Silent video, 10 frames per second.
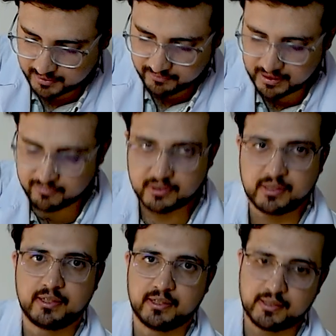is to add
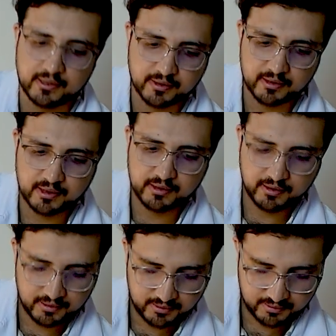
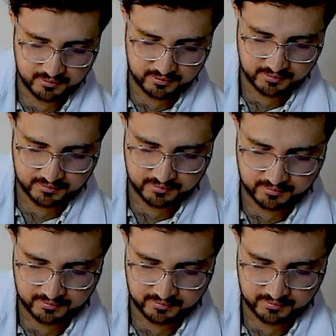phenolphthalein indicator.